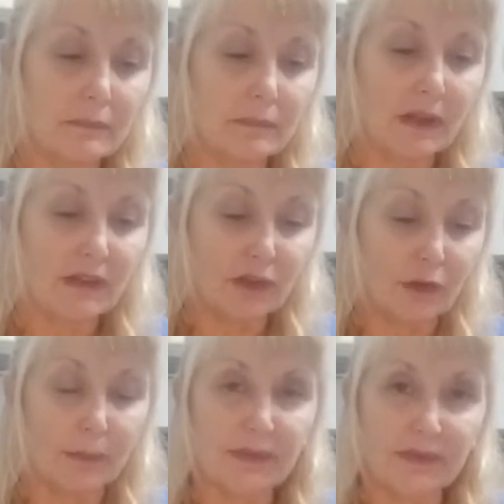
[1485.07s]

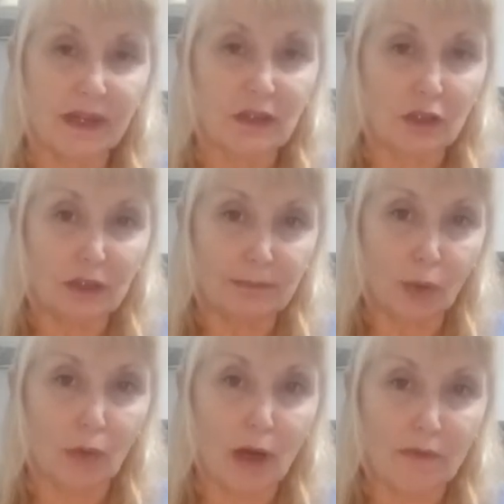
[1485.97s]
syrups that you can
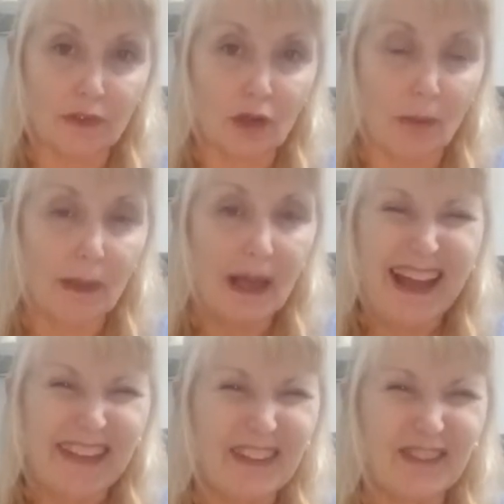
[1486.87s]
pour over the top,
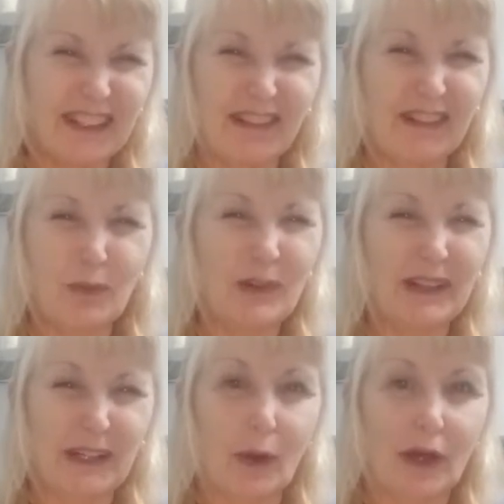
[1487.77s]
and they're
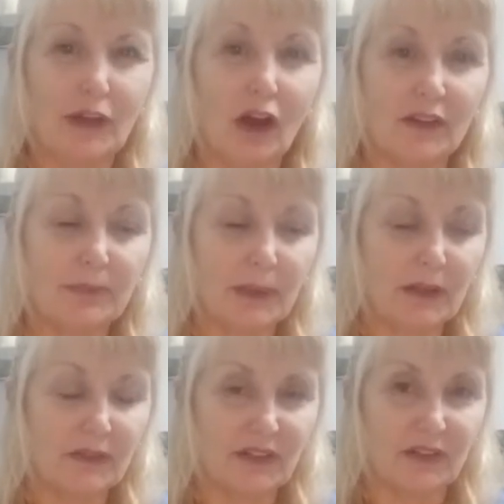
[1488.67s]
really quite nice,
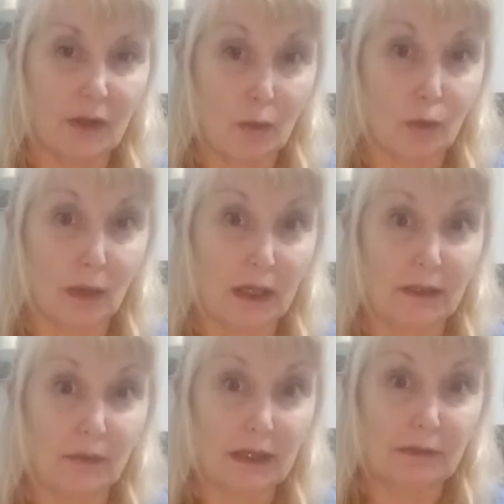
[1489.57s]
because this is a
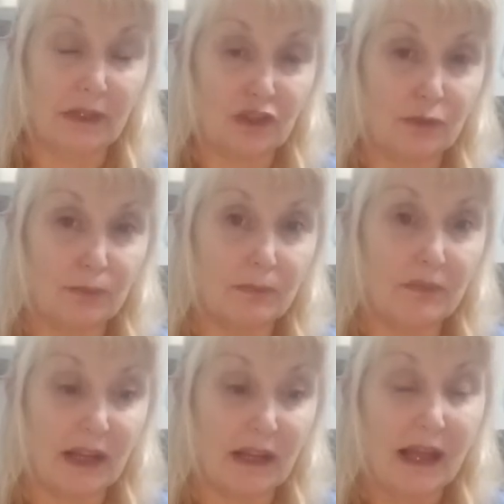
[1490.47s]
really rich
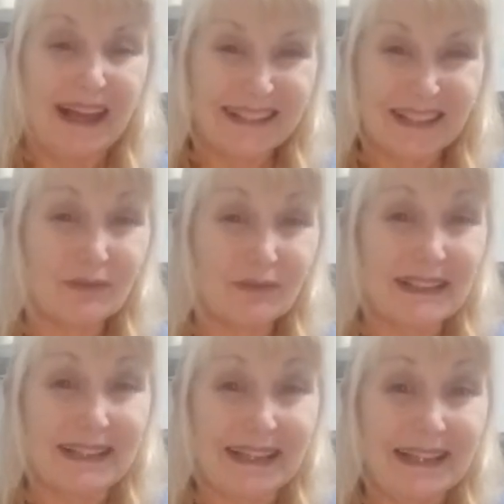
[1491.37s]
thing. It doesn't
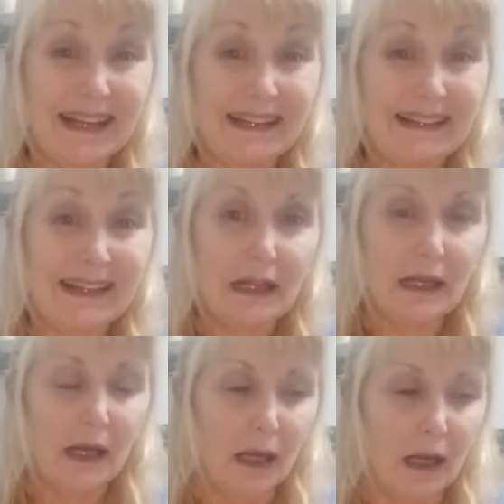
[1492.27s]
really need anything,
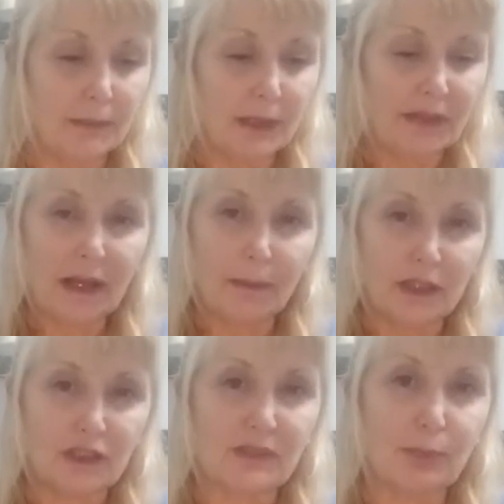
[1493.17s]
but I think I
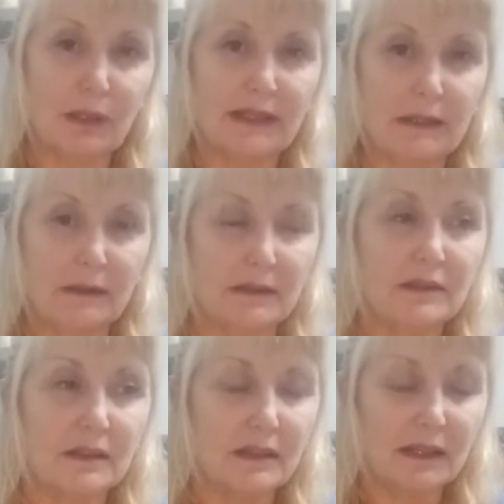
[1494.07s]
might just put a little
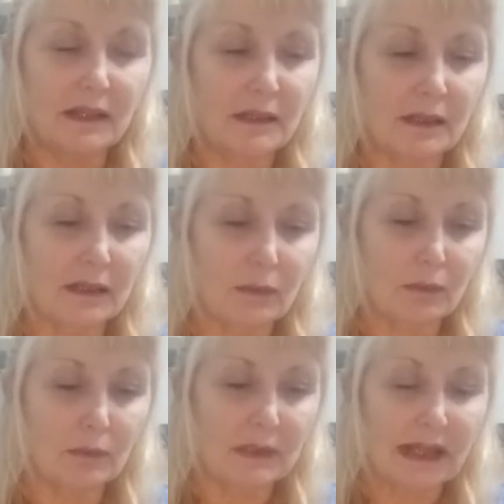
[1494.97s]
thin
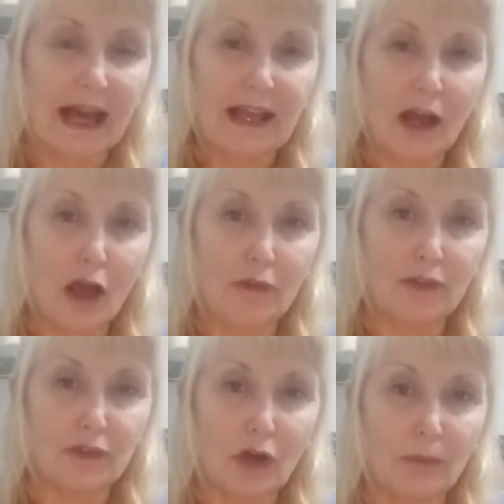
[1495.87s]
layer over
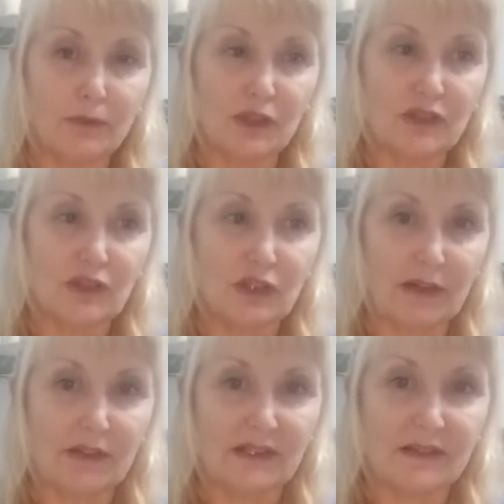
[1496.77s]
the top just to
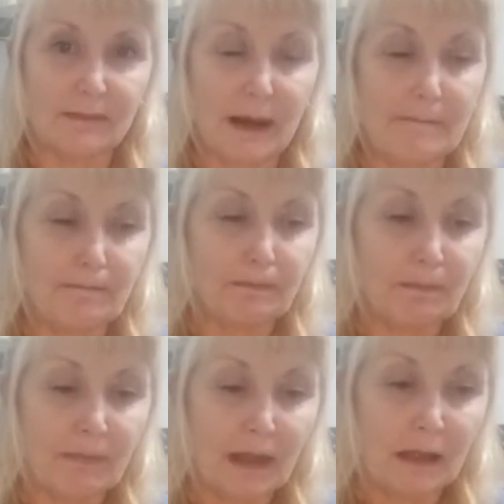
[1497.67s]
give it some
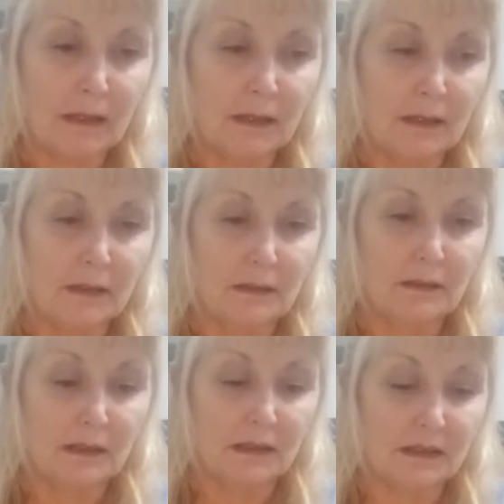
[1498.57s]

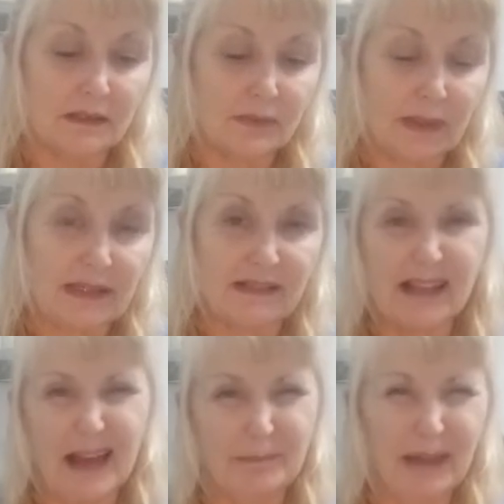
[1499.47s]
sweetness
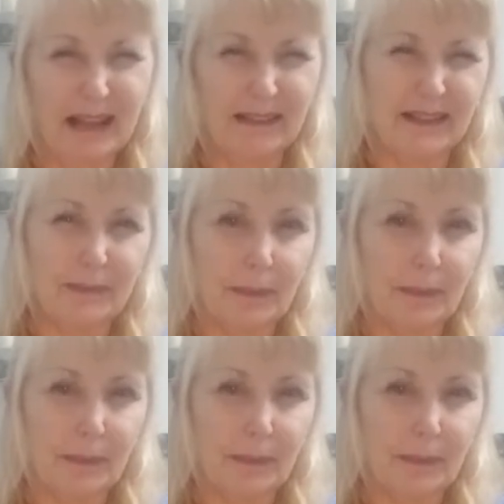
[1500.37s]
and some